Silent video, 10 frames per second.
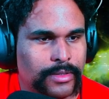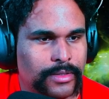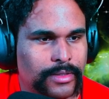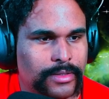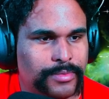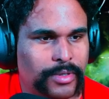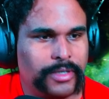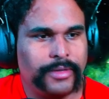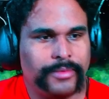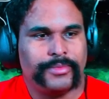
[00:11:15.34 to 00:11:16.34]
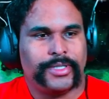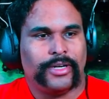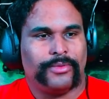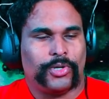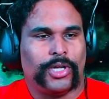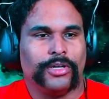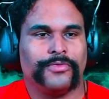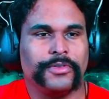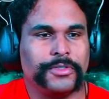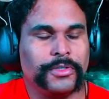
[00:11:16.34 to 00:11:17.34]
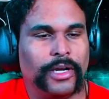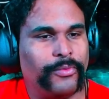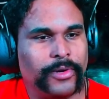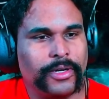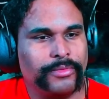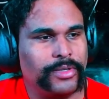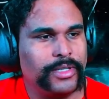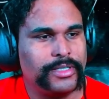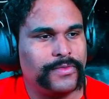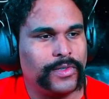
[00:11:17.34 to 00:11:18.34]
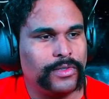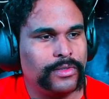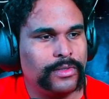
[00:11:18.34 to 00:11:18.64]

That's probably a terrible color for the shirt I'm wearing, but that's fine.